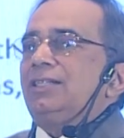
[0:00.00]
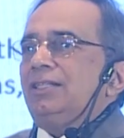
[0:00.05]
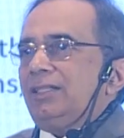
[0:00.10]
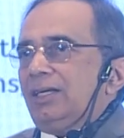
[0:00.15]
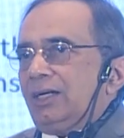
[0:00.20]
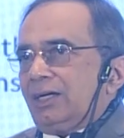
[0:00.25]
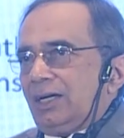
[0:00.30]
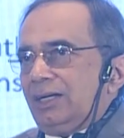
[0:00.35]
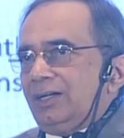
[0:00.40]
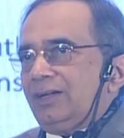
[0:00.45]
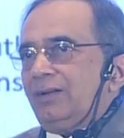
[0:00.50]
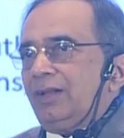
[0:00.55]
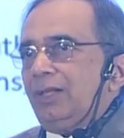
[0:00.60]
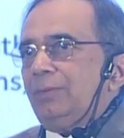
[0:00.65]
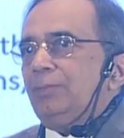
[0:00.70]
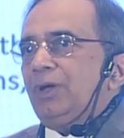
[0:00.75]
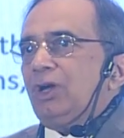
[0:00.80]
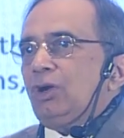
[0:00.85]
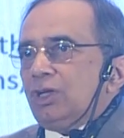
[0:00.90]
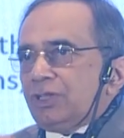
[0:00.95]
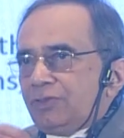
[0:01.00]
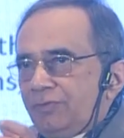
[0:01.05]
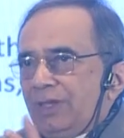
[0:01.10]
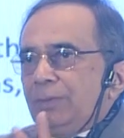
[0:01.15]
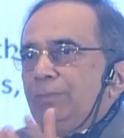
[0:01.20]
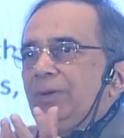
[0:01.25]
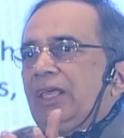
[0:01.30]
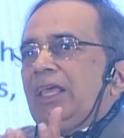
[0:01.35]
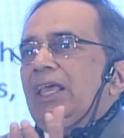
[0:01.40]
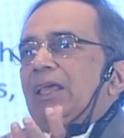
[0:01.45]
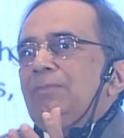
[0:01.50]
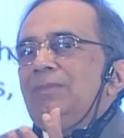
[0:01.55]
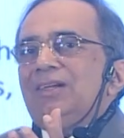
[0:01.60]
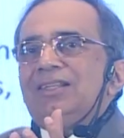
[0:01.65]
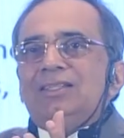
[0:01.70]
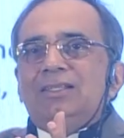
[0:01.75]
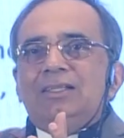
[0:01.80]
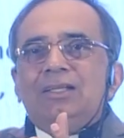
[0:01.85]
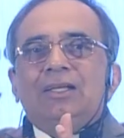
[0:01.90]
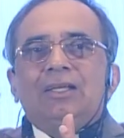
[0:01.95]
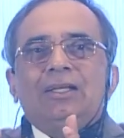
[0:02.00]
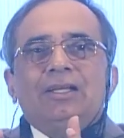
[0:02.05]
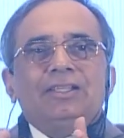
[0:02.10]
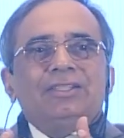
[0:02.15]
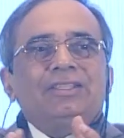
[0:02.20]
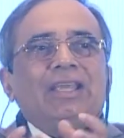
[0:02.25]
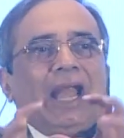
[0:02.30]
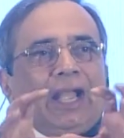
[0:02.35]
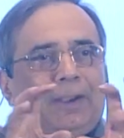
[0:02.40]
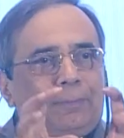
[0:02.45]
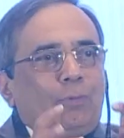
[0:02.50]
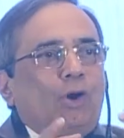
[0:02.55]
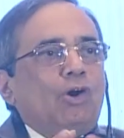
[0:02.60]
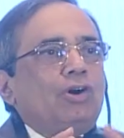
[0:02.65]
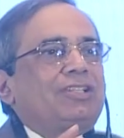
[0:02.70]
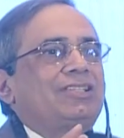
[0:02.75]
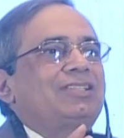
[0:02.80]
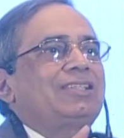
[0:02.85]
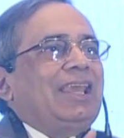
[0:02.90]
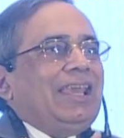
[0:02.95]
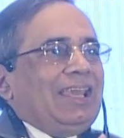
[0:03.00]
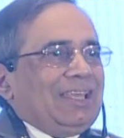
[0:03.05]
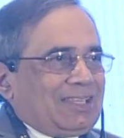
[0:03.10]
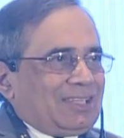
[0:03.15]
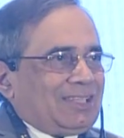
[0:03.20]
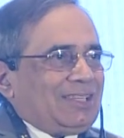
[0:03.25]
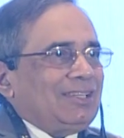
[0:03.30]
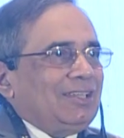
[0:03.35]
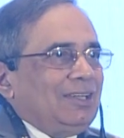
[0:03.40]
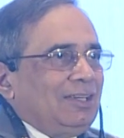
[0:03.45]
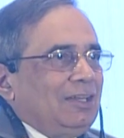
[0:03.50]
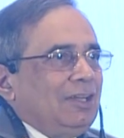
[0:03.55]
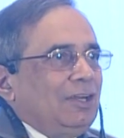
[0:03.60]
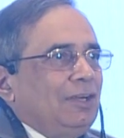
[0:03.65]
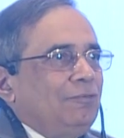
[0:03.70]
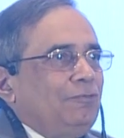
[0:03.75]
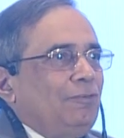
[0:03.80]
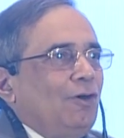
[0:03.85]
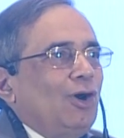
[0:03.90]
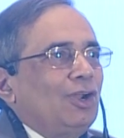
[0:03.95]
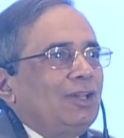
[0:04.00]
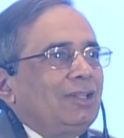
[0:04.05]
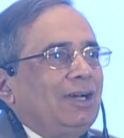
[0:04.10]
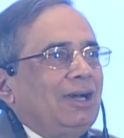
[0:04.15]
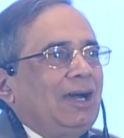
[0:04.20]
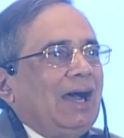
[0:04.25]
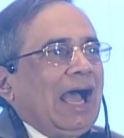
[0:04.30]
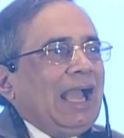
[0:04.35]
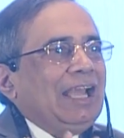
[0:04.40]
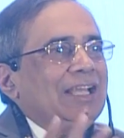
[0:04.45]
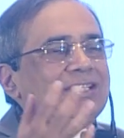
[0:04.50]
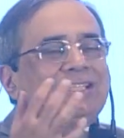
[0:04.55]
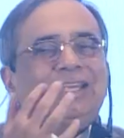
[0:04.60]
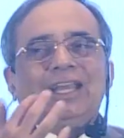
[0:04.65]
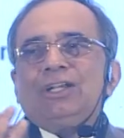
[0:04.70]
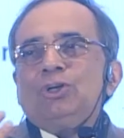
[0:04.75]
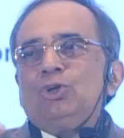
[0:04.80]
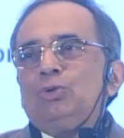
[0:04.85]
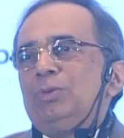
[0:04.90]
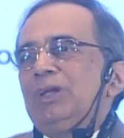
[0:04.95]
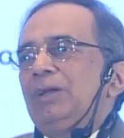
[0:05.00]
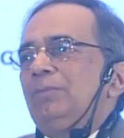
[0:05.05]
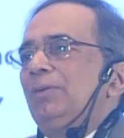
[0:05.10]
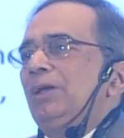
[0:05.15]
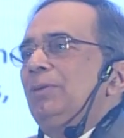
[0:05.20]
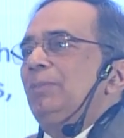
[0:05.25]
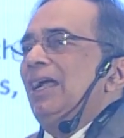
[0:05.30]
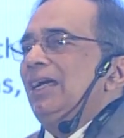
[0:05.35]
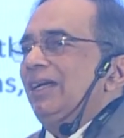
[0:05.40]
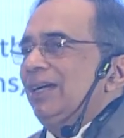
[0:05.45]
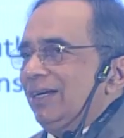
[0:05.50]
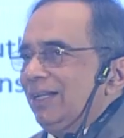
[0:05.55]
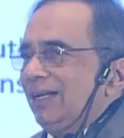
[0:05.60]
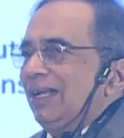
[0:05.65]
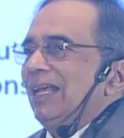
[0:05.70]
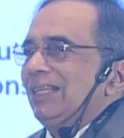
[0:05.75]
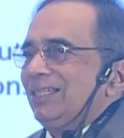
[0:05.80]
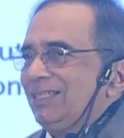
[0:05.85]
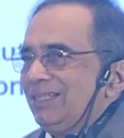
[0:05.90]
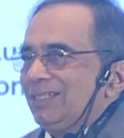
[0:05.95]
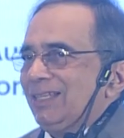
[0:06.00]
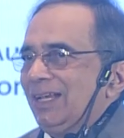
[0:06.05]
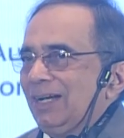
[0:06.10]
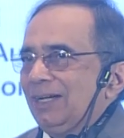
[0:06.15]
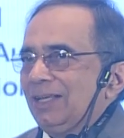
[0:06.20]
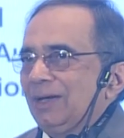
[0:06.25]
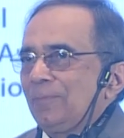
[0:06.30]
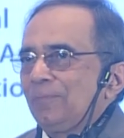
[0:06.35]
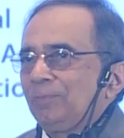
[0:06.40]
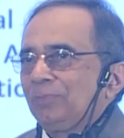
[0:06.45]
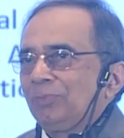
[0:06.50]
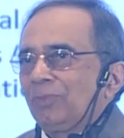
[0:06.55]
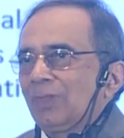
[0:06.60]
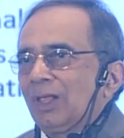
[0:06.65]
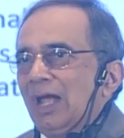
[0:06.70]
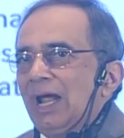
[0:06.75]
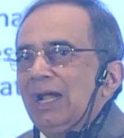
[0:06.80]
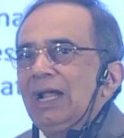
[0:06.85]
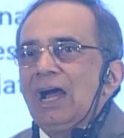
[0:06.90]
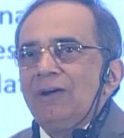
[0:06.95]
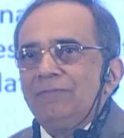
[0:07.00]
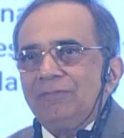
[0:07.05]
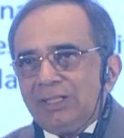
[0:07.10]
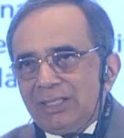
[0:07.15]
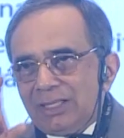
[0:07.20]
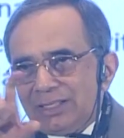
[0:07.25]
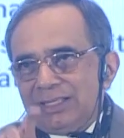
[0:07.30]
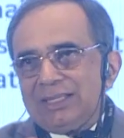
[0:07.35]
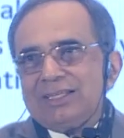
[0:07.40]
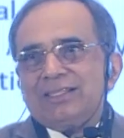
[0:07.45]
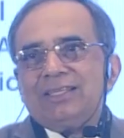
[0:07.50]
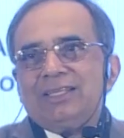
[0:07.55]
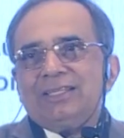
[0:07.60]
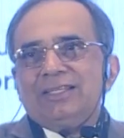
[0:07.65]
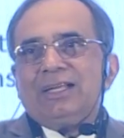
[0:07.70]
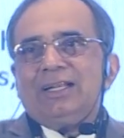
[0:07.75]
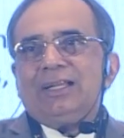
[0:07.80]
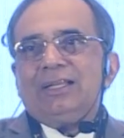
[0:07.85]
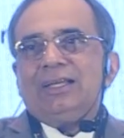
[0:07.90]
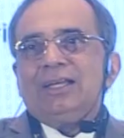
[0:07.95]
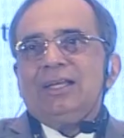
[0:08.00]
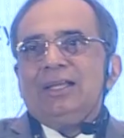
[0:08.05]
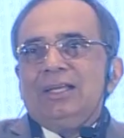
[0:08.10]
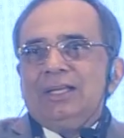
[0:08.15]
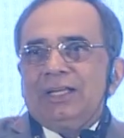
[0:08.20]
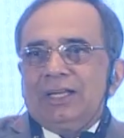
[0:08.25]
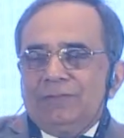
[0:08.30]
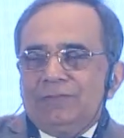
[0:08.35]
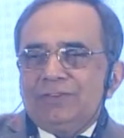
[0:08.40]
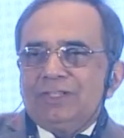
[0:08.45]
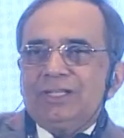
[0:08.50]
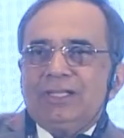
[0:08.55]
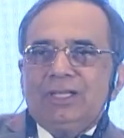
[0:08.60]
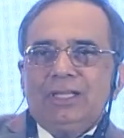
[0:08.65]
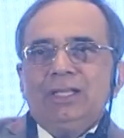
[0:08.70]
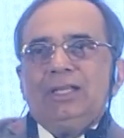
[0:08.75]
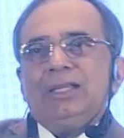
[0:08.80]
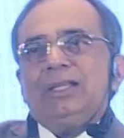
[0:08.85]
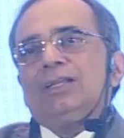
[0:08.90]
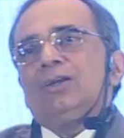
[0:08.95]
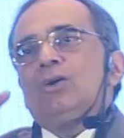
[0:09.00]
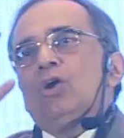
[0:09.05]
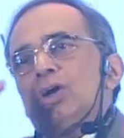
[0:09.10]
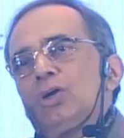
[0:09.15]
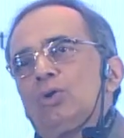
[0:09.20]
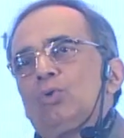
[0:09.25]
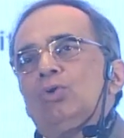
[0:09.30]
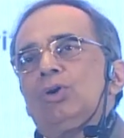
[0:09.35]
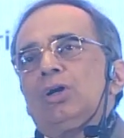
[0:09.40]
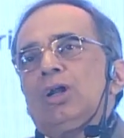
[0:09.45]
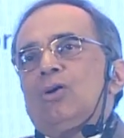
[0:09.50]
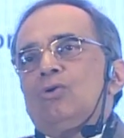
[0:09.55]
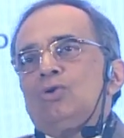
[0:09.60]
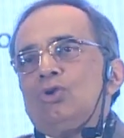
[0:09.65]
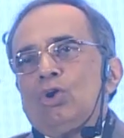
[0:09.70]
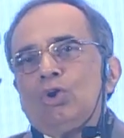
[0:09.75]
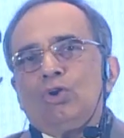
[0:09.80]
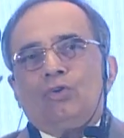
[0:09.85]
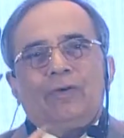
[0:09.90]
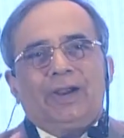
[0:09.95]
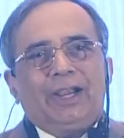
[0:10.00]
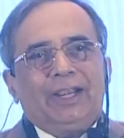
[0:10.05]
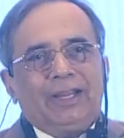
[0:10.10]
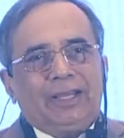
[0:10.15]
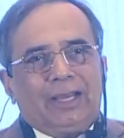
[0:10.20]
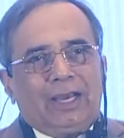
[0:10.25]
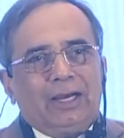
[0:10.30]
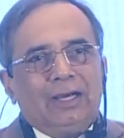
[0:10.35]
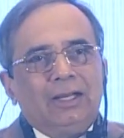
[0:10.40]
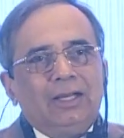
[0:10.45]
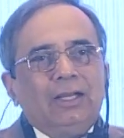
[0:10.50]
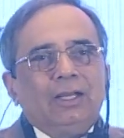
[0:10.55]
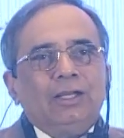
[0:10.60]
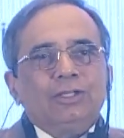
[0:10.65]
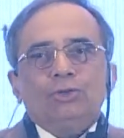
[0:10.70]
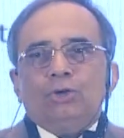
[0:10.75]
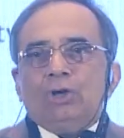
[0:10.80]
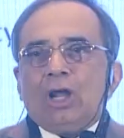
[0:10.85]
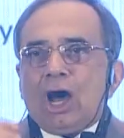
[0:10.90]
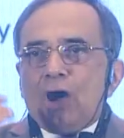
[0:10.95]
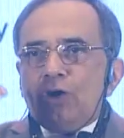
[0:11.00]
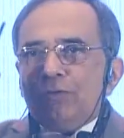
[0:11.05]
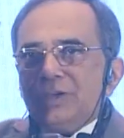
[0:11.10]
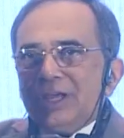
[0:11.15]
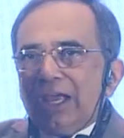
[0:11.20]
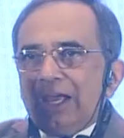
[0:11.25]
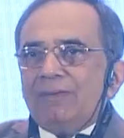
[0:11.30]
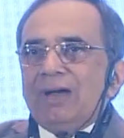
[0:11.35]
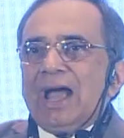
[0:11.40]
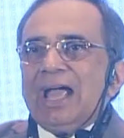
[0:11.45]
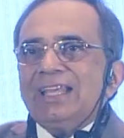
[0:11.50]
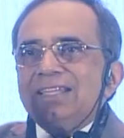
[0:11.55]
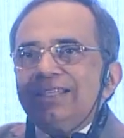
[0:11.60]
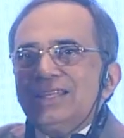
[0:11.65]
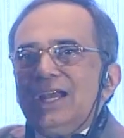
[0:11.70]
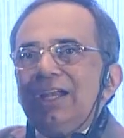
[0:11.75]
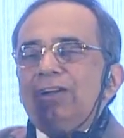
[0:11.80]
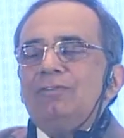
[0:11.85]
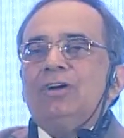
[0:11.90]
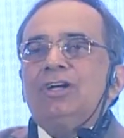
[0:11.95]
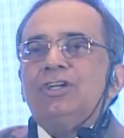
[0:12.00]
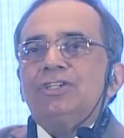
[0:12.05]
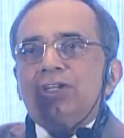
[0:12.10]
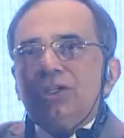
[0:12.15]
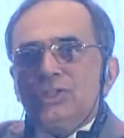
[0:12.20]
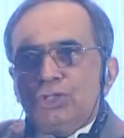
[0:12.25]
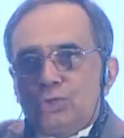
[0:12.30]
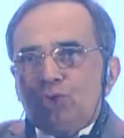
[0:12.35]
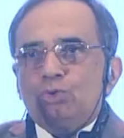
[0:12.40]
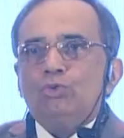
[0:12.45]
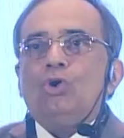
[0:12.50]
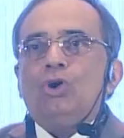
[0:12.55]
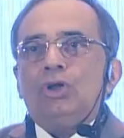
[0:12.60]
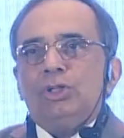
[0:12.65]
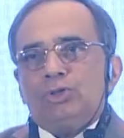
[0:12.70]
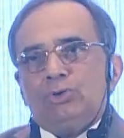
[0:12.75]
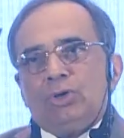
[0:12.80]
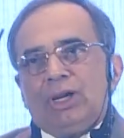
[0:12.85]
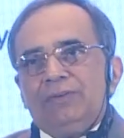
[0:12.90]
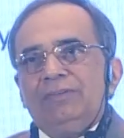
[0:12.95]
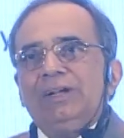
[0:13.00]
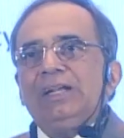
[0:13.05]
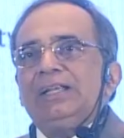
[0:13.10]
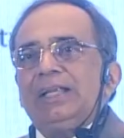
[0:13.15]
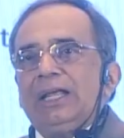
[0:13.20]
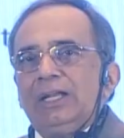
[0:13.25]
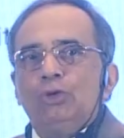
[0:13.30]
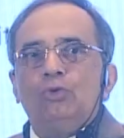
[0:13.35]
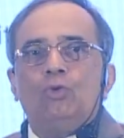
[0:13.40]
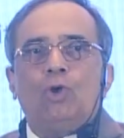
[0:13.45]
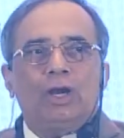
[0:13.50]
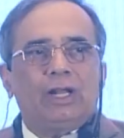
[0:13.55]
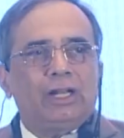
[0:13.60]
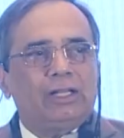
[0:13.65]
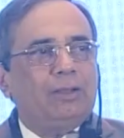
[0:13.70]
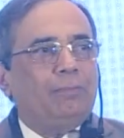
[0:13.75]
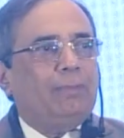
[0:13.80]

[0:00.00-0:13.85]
in the country, because we became a sandbox case for the IceGate to be implemented in SEZ. And after the success at Gift City, it got rolled out all over India. So now we have IceGate version 2 also, and we'll tell you what are the